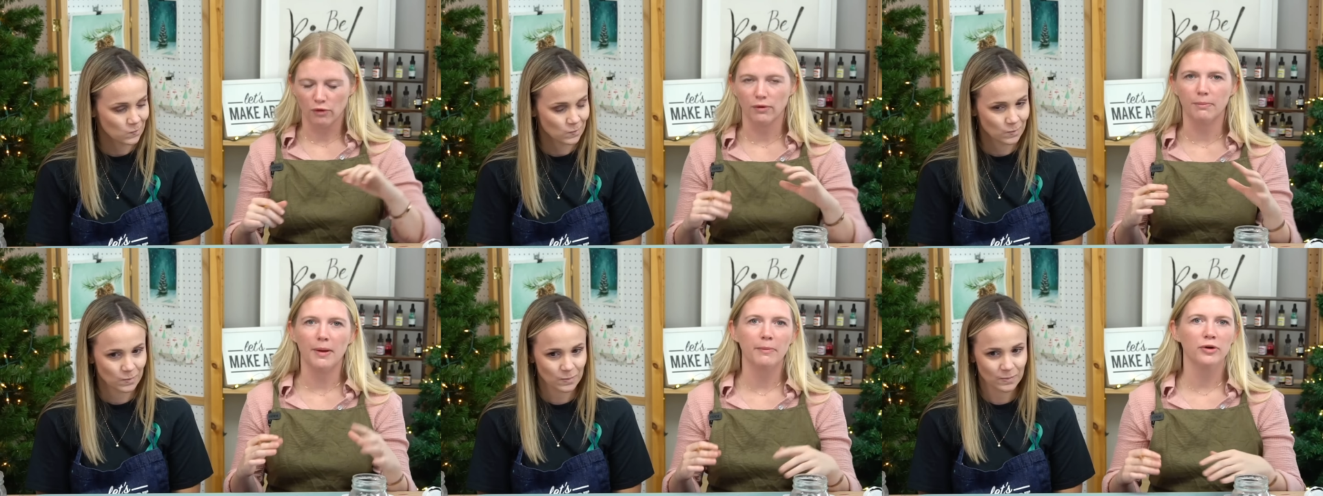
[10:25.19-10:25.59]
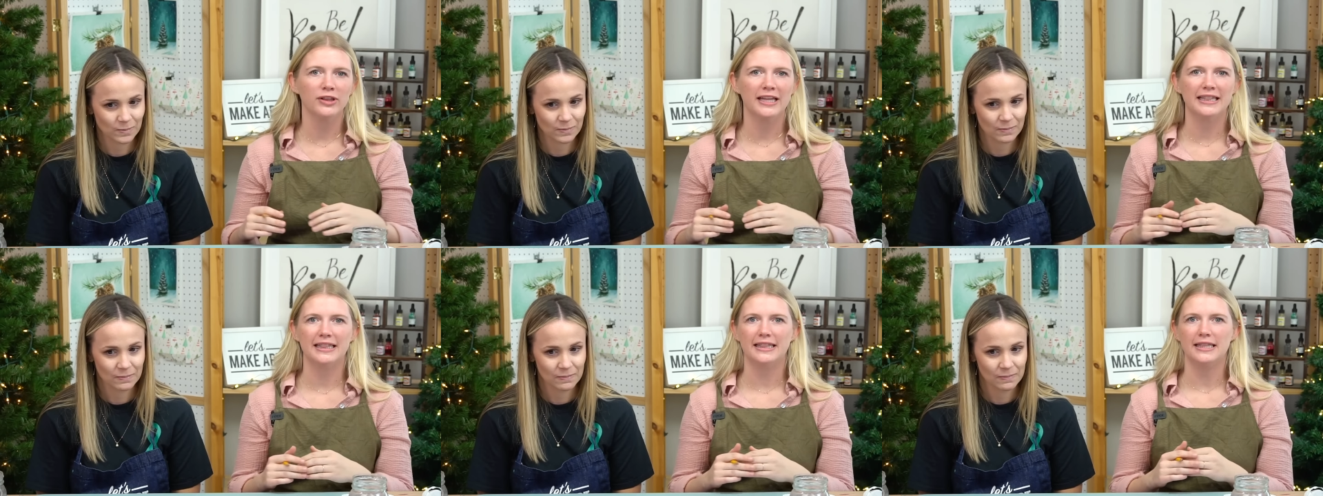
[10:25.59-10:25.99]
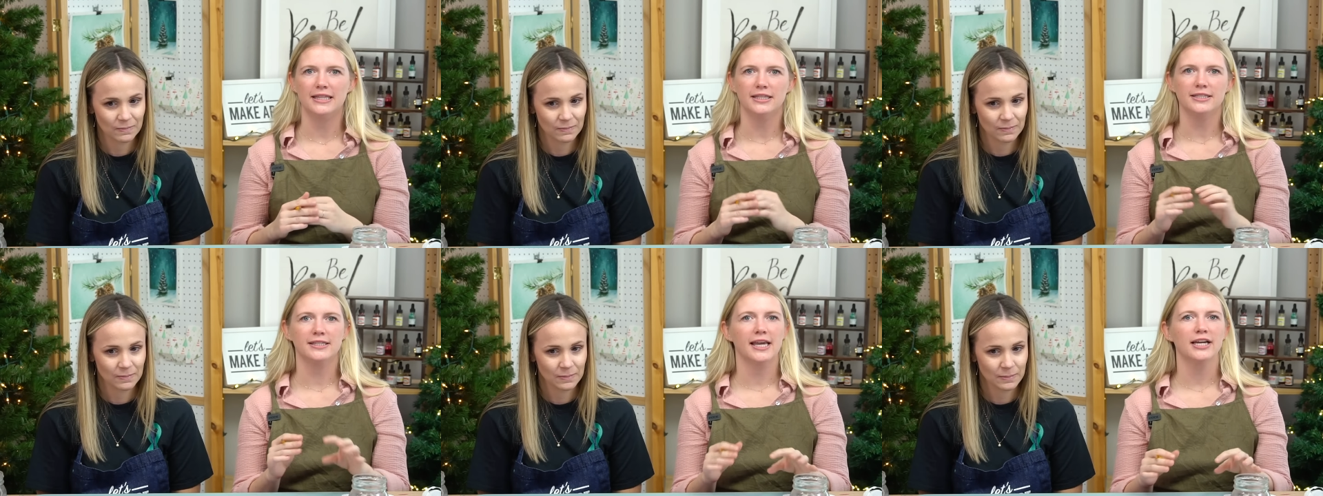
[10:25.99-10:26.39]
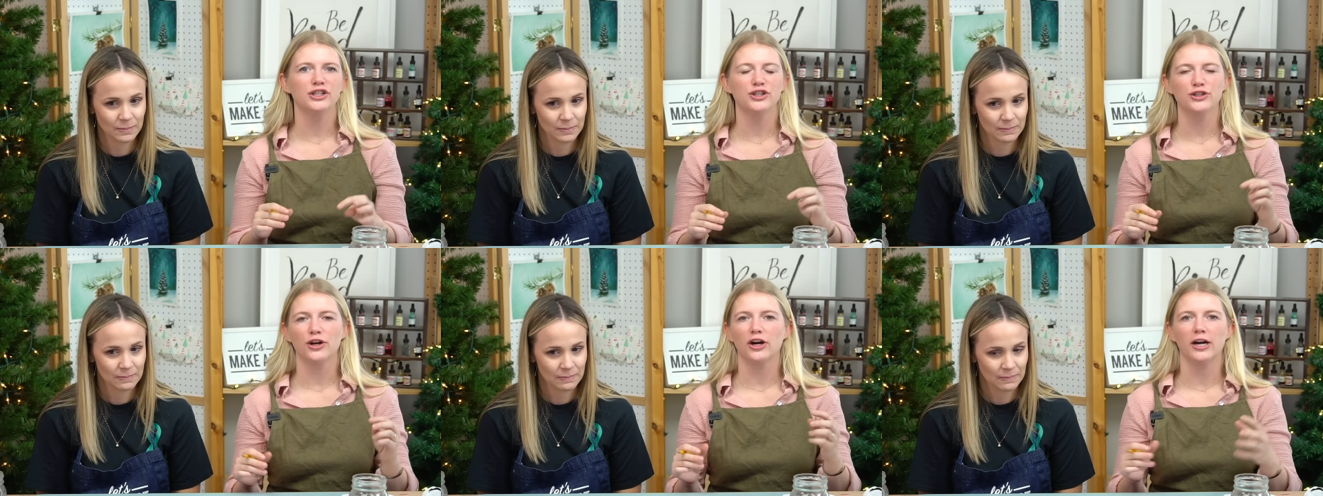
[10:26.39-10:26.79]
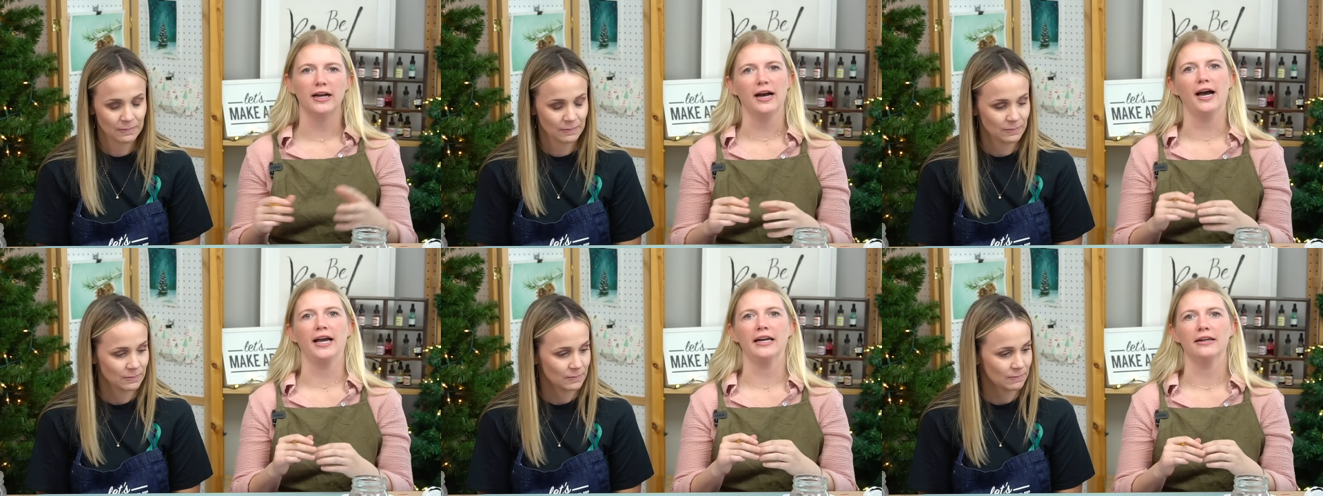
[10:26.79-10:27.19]
Speaker 1: remember that sketches are
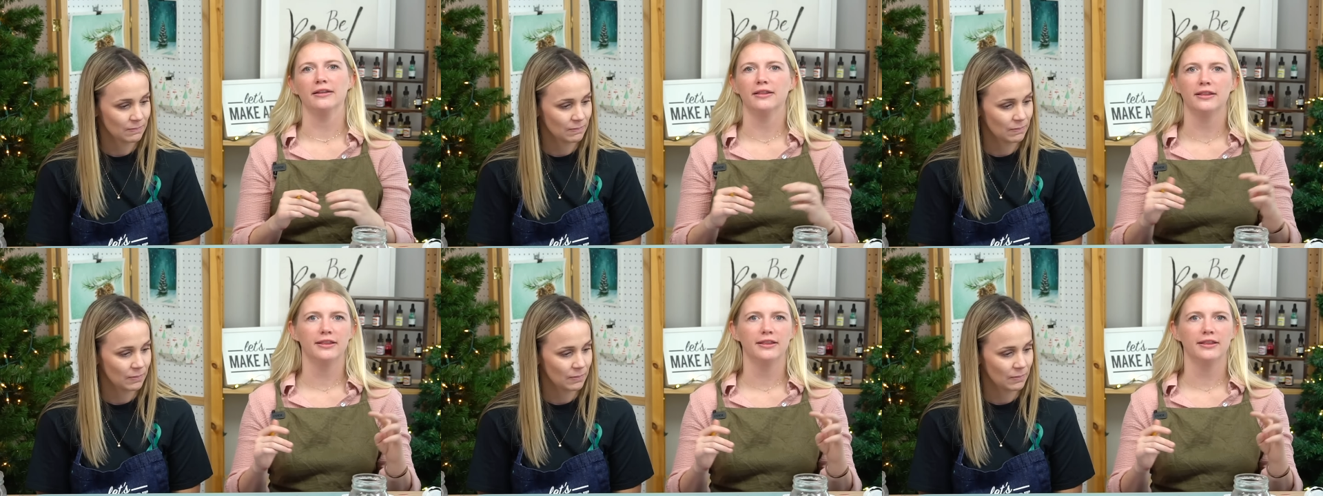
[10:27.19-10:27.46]
a guide.